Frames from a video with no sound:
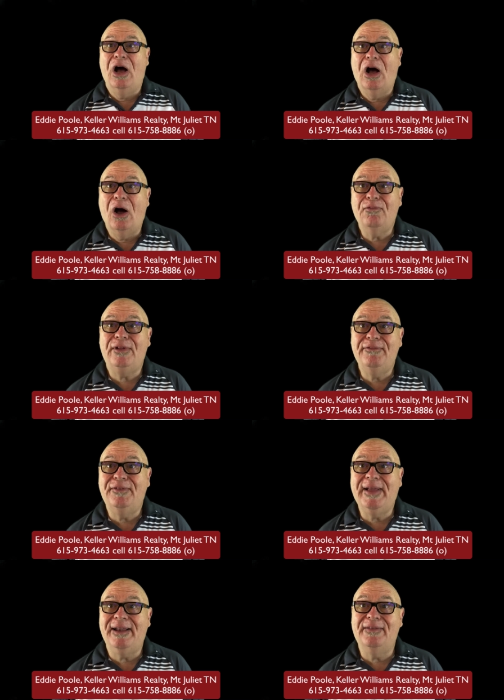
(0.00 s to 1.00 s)
Hopefully, if you've
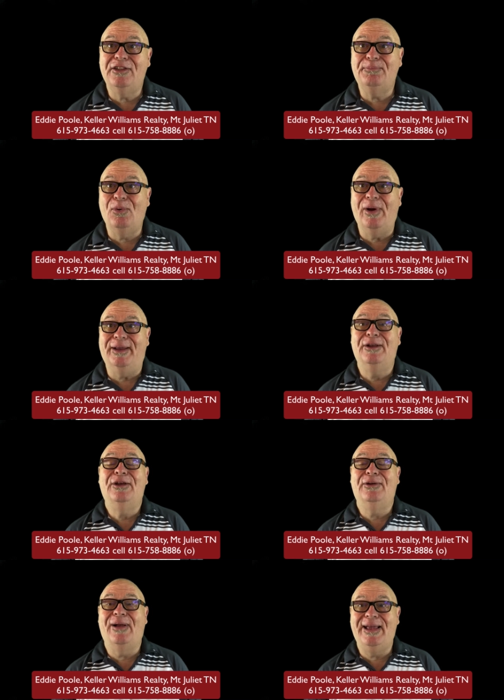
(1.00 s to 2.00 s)
gotten to this point,
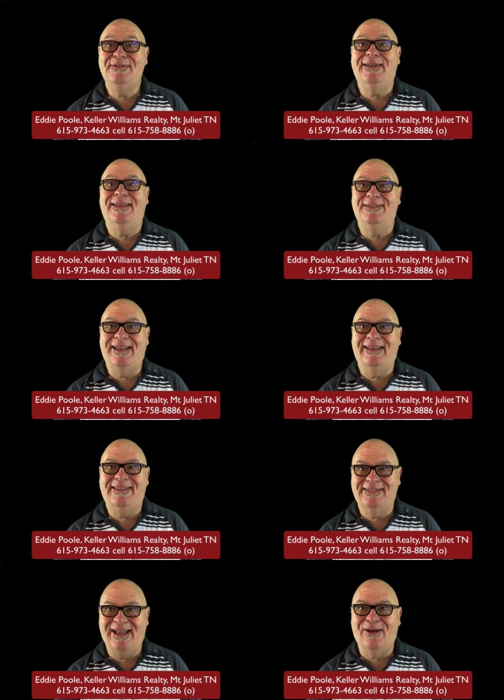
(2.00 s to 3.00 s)
your agent
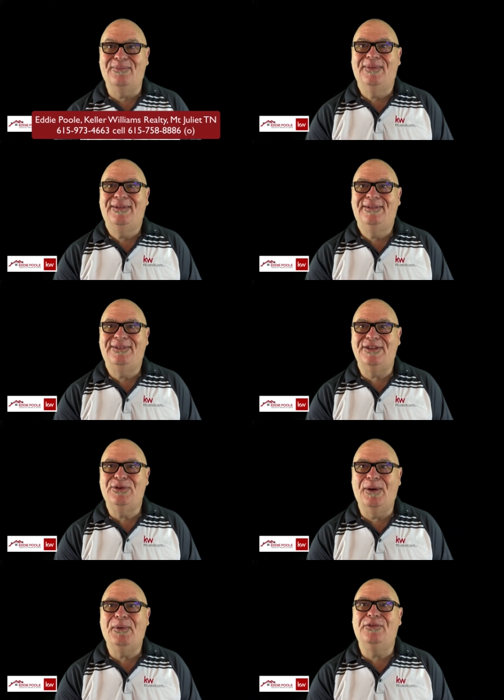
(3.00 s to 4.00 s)
has now set
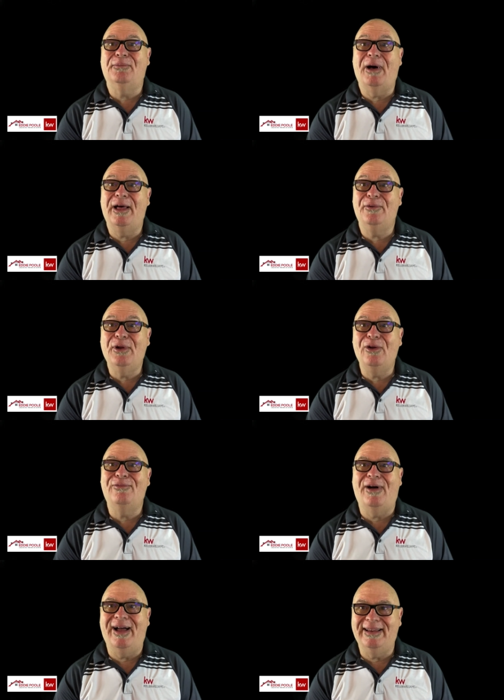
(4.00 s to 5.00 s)
you up on some auto
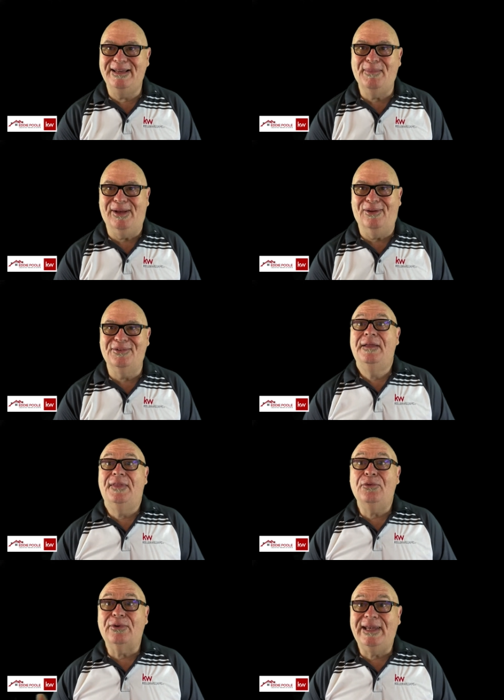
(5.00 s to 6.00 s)
notify emails.
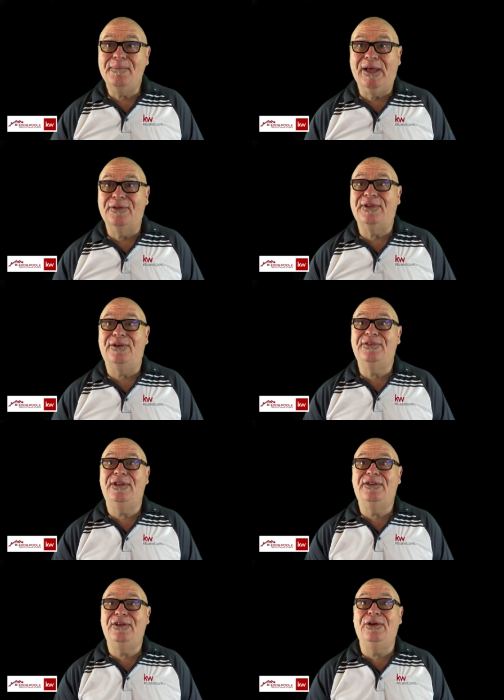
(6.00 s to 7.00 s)
Those are emails that are
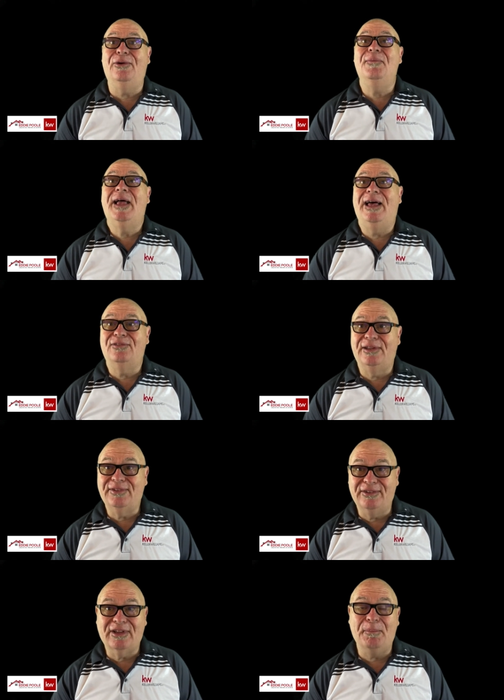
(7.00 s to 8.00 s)
sent to you as
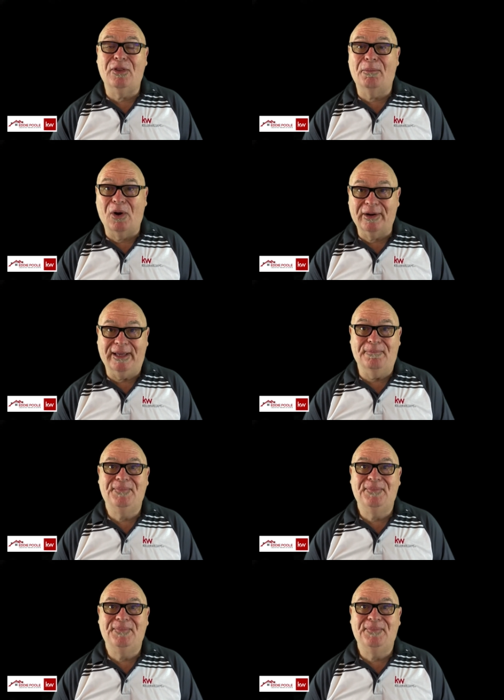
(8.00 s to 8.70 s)
listings come on the market.